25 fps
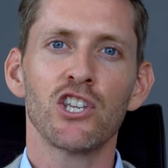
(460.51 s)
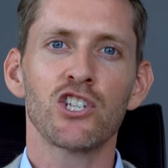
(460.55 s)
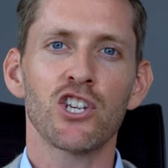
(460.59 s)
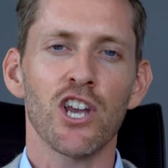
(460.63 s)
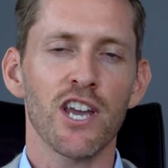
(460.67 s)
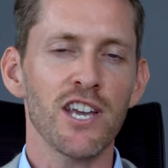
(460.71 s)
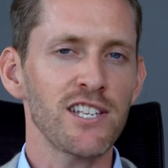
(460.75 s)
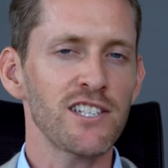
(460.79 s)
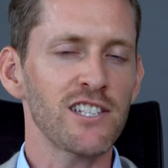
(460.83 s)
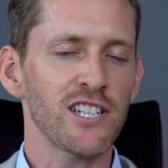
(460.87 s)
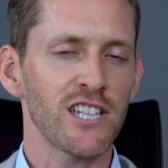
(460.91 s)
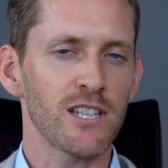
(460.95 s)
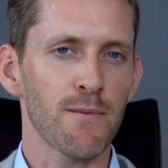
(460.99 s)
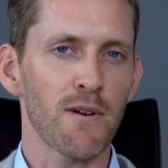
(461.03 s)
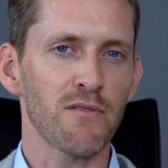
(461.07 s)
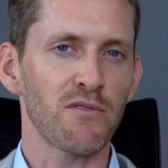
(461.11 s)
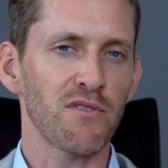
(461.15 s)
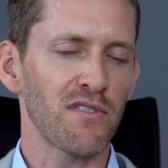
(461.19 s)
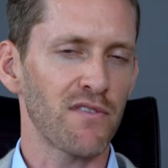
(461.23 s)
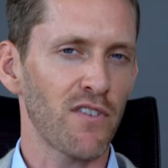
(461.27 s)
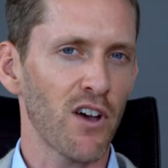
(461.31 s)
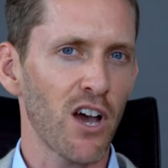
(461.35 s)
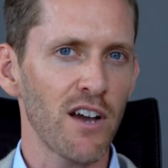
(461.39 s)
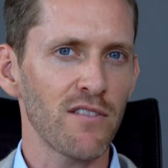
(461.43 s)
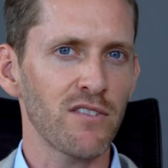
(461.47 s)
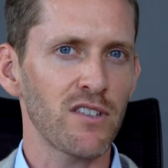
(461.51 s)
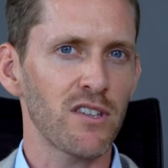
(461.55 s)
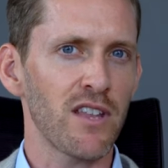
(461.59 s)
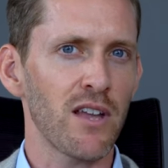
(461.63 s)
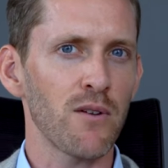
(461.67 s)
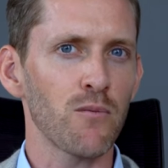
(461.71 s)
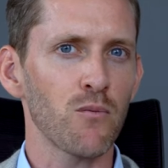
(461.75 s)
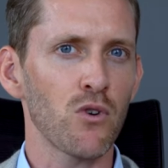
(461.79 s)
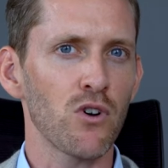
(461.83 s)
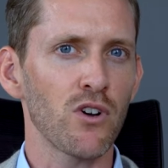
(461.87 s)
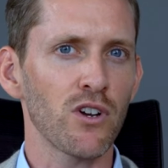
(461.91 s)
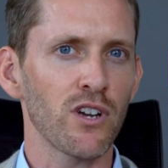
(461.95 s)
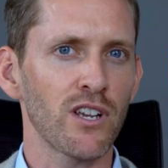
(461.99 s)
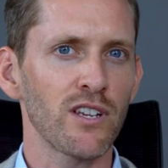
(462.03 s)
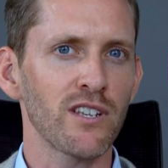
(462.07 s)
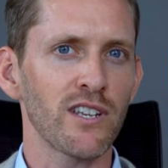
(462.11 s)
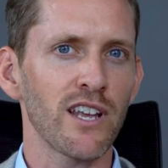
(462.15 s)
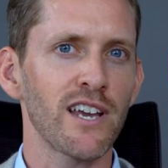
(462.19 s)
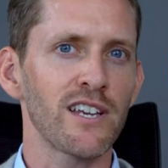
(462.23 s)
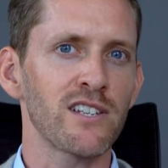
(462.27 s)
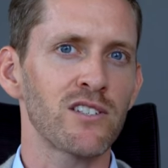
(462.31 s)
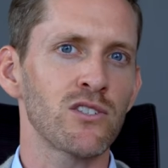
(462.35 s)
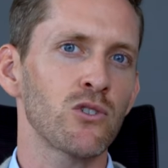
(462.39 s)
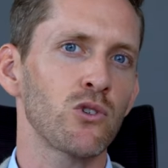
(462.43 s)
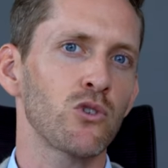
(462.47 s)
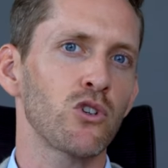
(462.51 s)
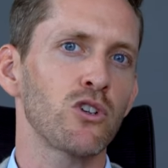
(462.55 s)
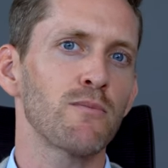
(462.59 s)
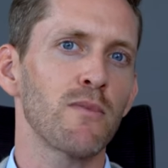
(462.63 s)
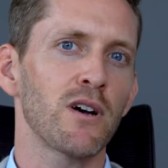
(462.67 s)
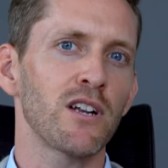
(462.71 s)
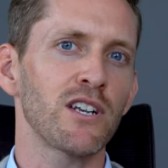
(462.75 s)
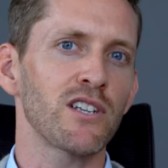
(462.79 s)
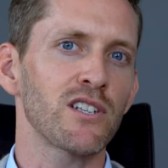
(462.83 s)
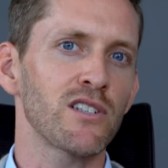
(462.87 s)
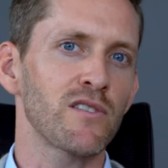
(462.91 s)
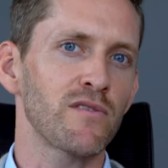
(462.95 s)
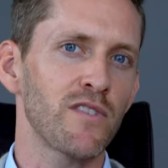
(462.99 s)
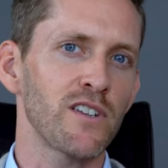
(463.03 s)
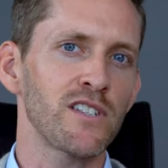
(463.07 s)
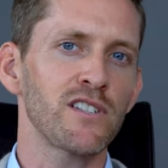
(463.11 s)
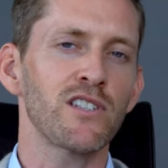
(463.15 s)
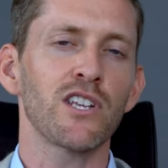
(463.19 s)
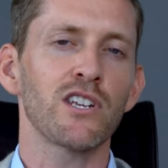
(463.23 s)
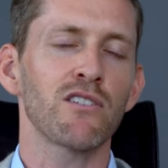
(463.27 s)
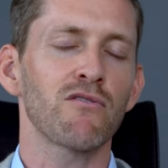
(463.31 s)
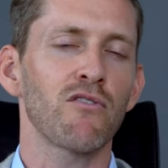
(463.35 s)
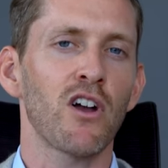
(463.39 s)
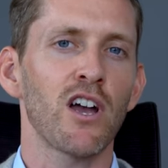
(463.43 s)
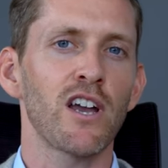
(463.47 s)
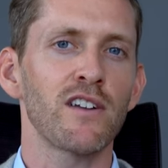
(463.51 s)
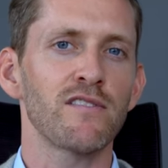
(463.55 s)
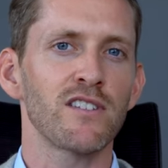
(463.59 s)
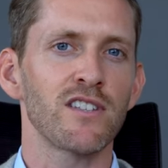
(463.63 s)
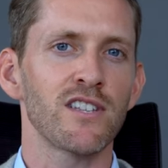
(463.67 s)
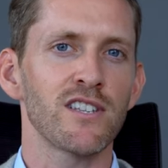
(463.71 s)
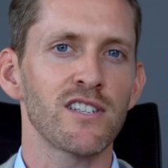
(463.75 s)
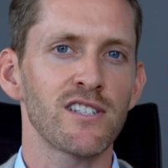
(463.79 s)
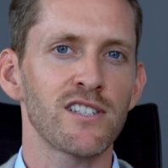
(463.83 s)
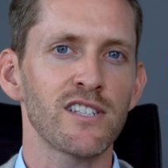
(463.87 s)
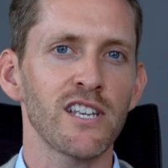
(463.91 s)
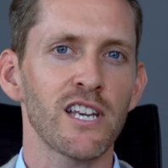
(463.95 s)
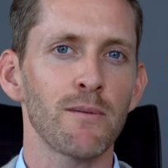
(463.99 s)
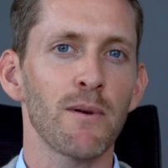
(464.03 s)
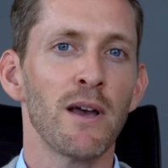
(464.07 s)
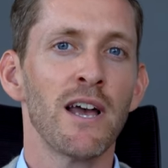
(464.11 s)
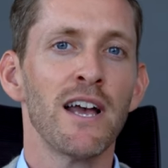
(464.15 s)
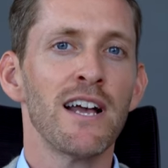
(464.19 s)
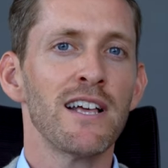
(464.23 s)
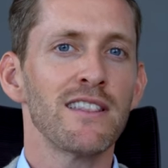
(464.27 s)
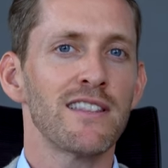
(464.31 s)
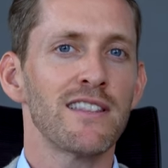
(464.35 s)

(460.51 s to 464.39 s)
Chasing them every 5 to 10 working days until your money has physically arrived in the SIP.